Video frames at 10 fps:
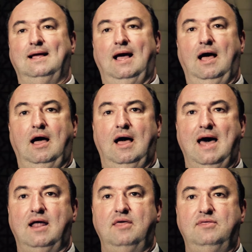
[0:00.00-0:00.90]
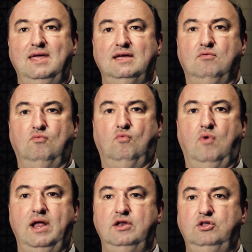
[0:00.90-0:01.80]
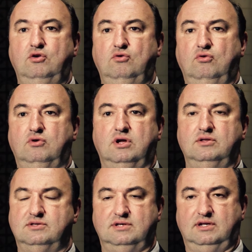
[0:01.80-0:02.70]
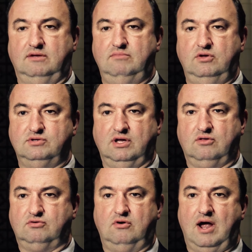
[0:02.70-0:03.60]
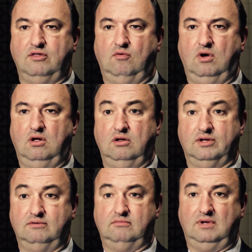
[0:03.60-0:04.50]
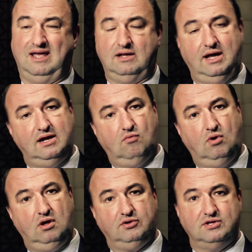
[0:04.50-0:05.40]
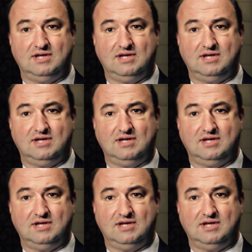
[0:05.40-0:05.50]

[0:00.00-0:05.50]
And I think when you consider music throughout the world, and in a world that's